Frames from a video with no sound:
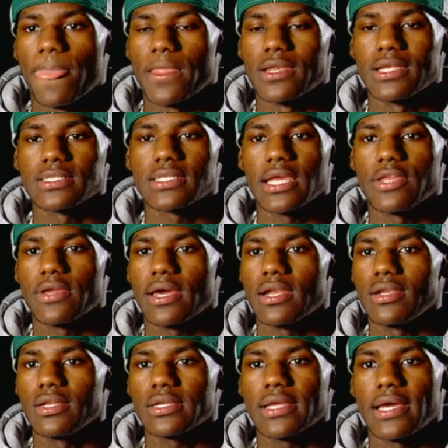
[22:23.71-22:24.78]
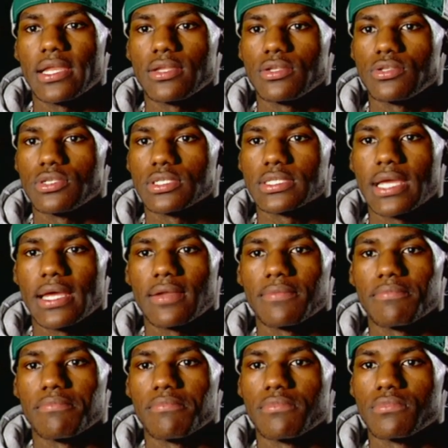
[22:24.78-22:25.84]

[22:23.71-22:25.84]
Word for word: And that's how you got to look at it. You just got to